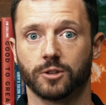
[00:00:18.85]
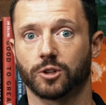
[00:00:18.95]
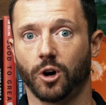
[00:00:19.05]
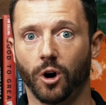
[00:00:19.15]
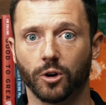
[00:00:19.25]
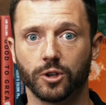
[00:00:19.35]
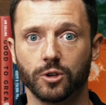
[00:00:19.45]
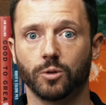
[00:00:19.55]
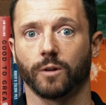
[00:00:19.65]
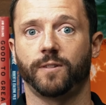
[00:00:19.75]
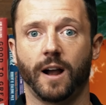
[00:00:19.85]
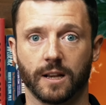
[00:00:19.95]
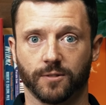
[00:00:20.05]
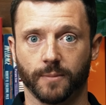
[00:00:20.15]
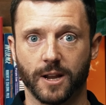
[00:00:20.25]
to call you or find
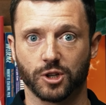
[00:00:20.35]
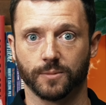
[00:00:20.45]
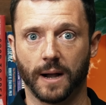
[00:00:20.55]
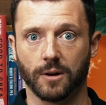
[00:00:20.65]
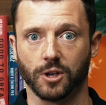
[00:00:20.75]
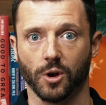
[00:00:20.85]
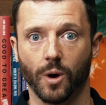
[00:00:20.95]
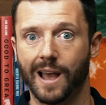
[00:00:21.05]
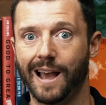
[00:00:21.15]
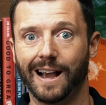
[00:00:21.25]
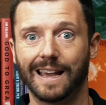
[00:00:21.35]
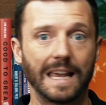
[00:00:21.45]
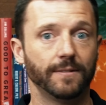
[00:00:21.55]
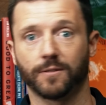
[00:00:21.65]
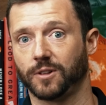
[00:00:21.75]
information about you,
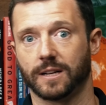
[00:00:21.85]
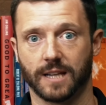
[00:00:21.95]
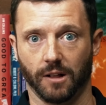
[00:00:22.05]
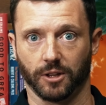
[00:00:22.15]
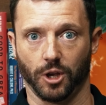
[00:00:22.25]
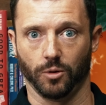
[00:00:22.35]
even if not telling you.